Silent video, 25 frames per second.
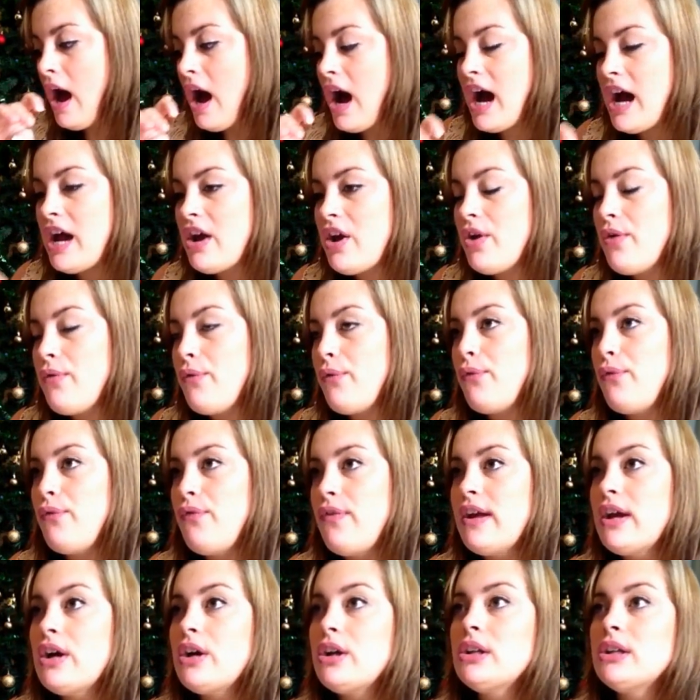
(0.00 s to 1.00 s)
I don't
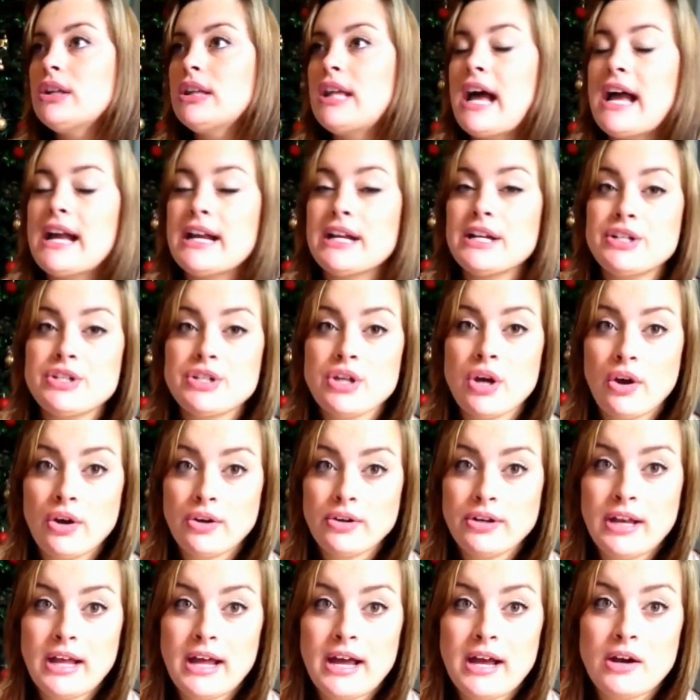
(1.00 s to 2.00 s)
feel like a
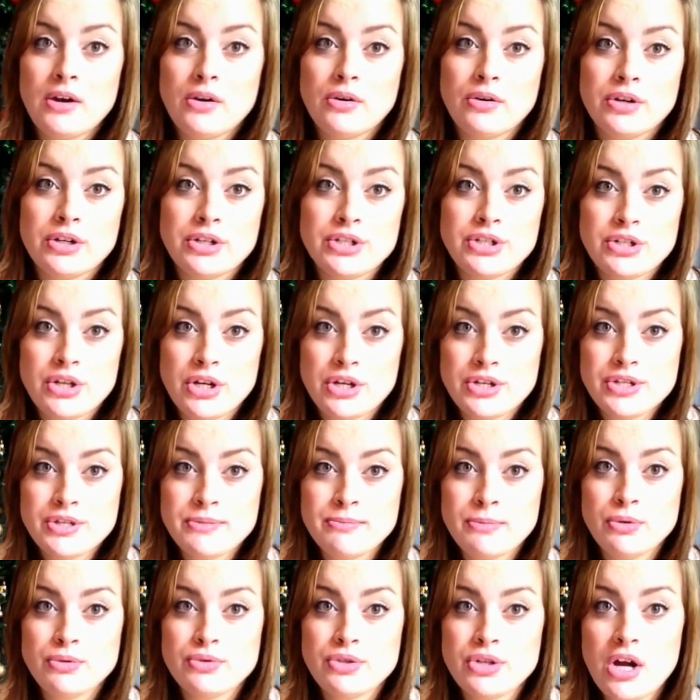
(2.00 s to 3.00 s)
toddler or a
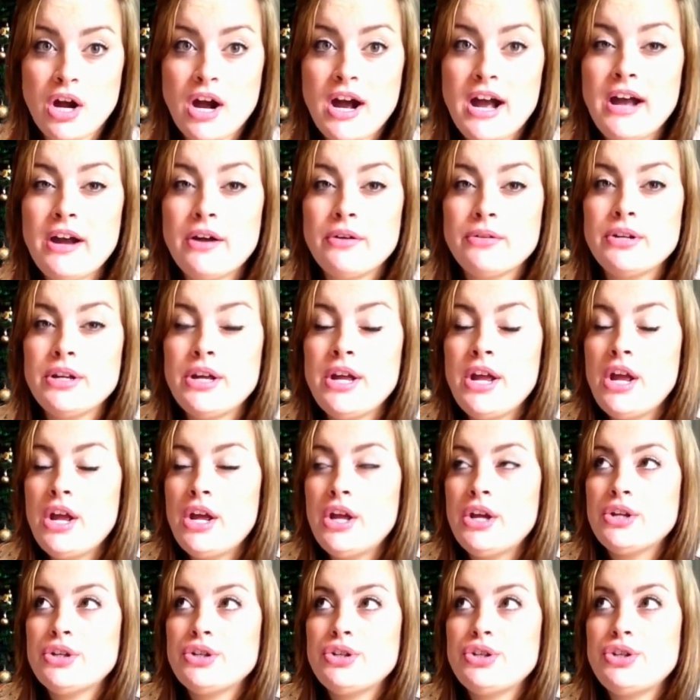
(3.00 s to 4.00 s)
small child
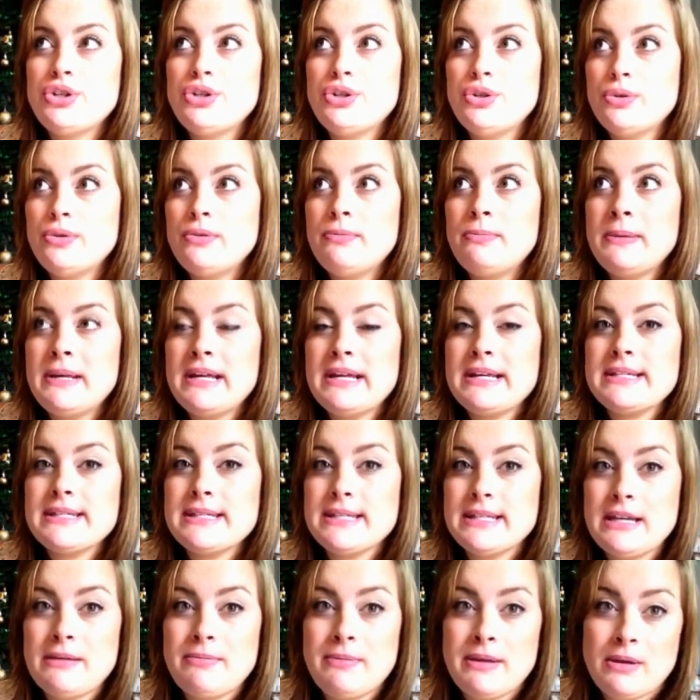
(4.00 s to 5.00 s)
should be
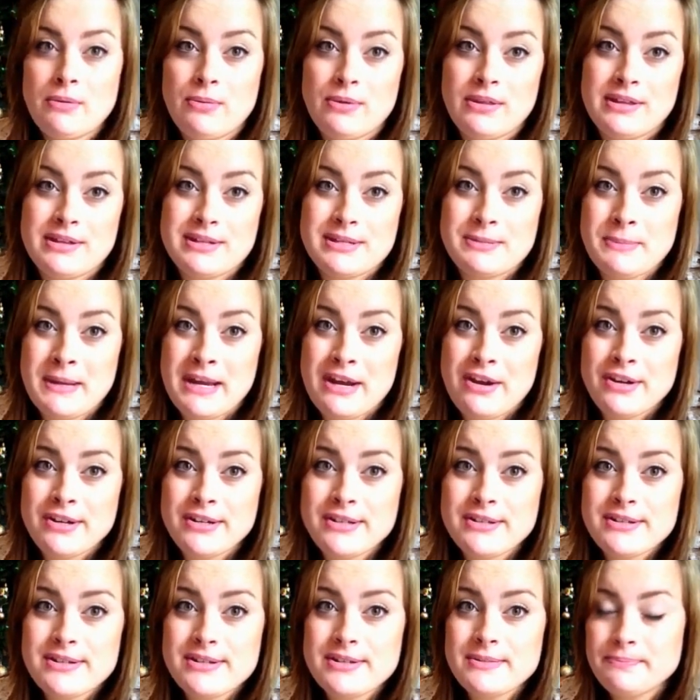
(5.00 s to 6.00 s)
sleeping with its
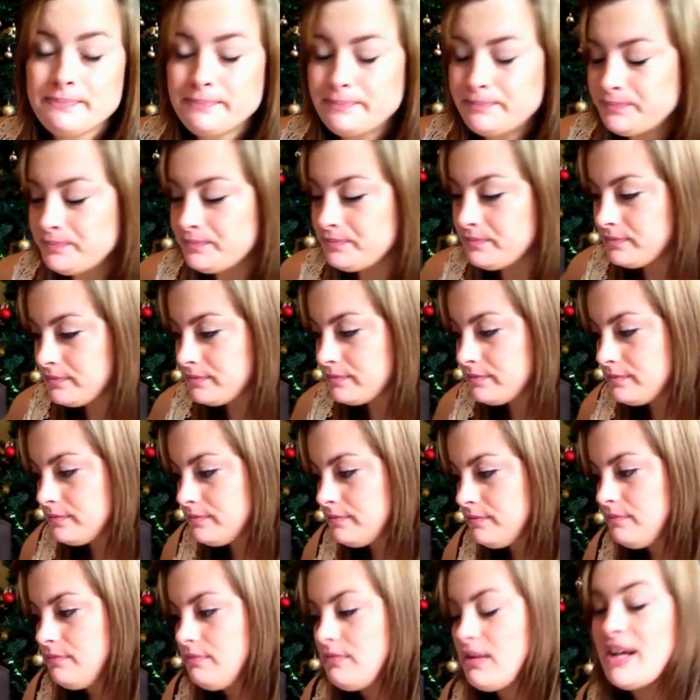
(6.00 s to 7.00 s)
parents,
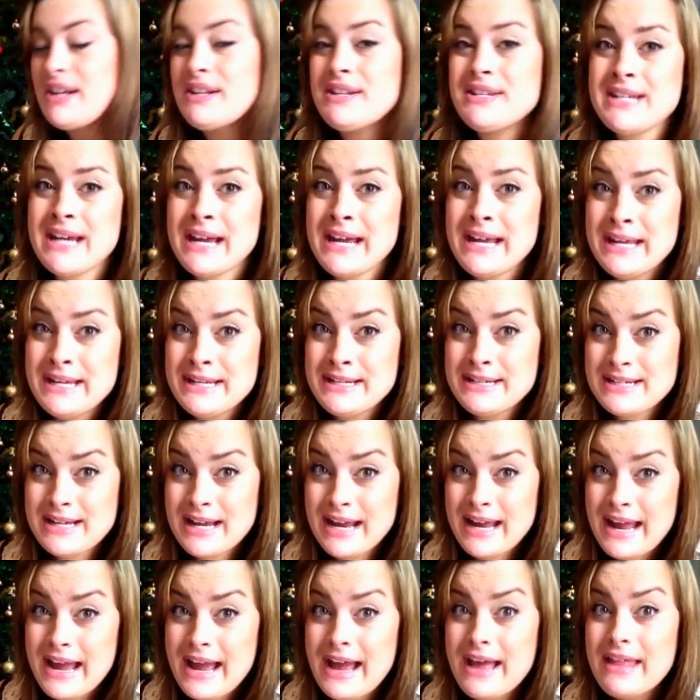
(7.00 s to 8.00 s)
day in,
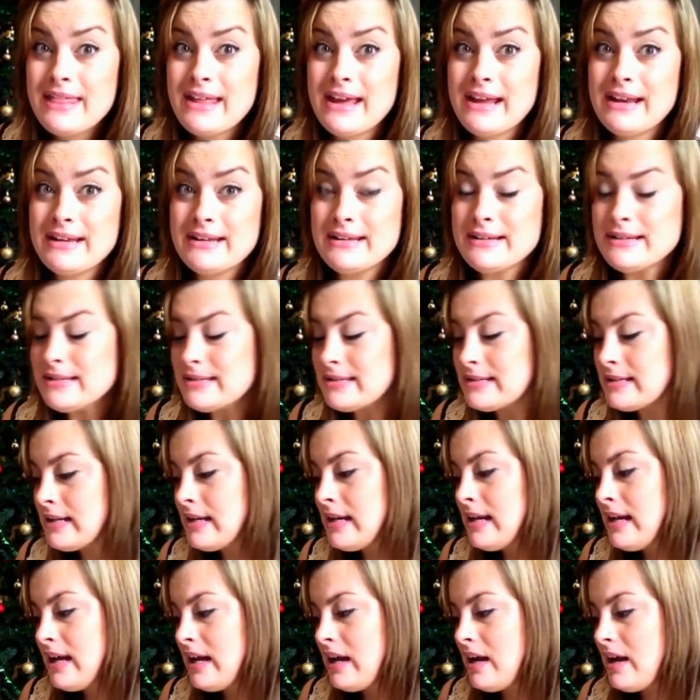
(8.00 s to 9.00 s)
day out, that is.
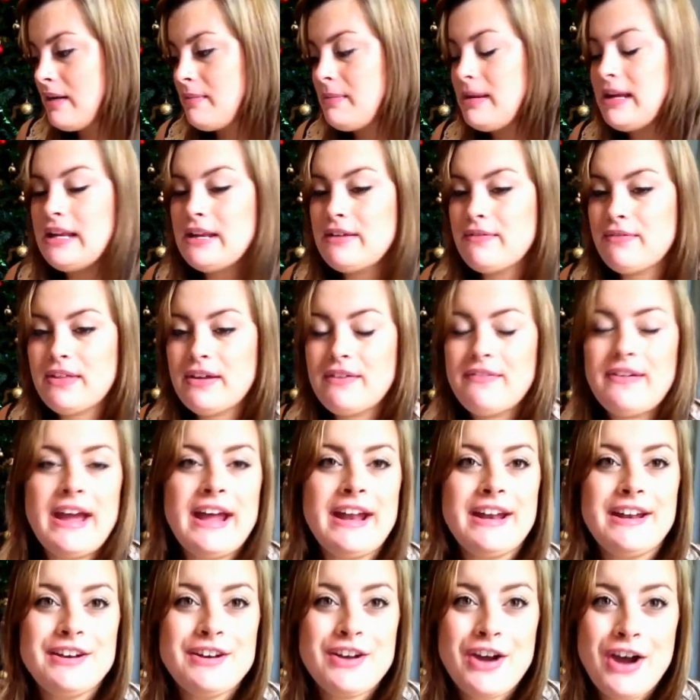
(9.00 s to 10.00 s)
I mean, if they've
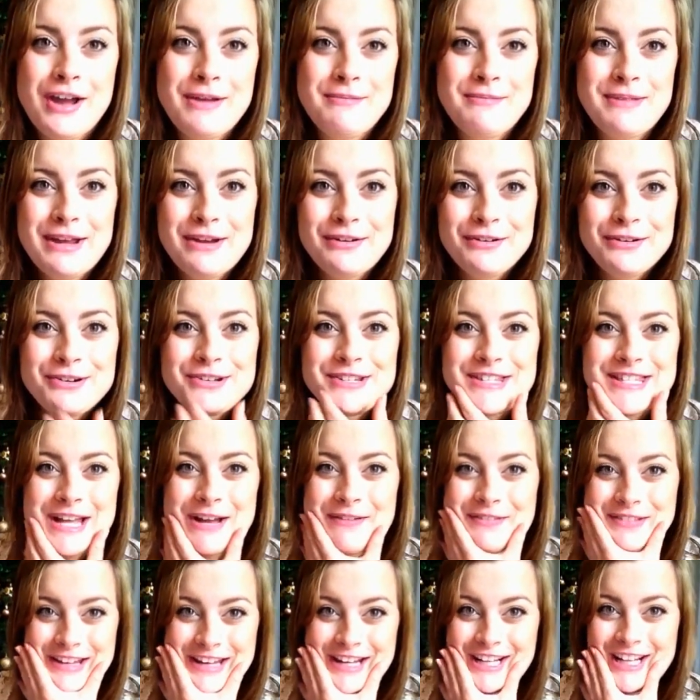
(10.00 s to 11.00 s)
had a nightmare or
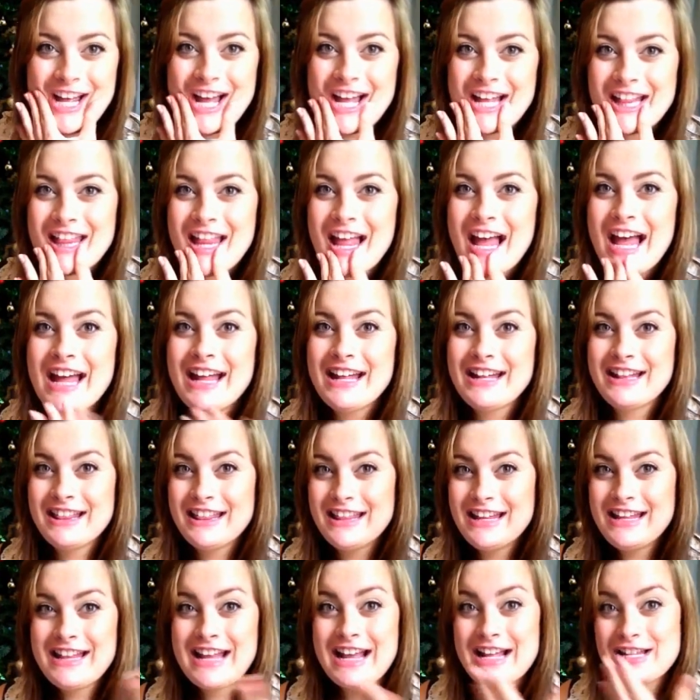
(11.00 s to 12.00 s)
something like that,
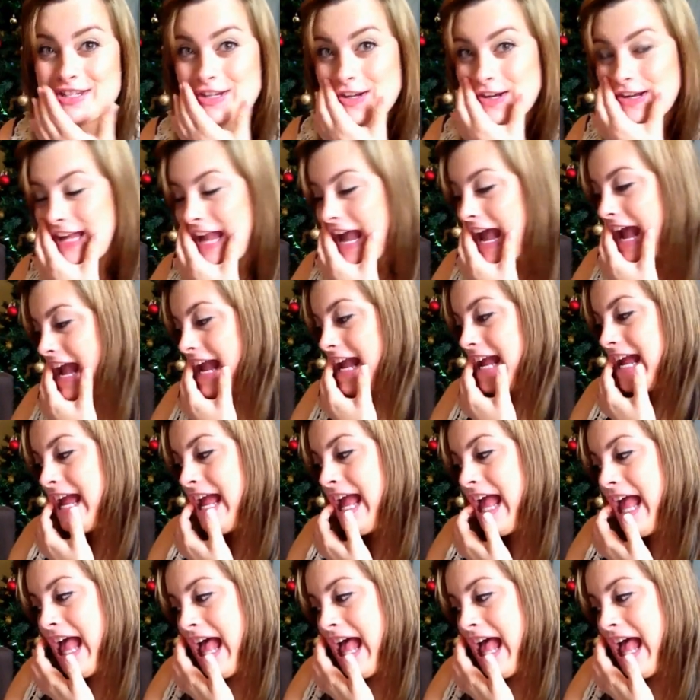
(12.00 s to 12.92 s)
then that's okay.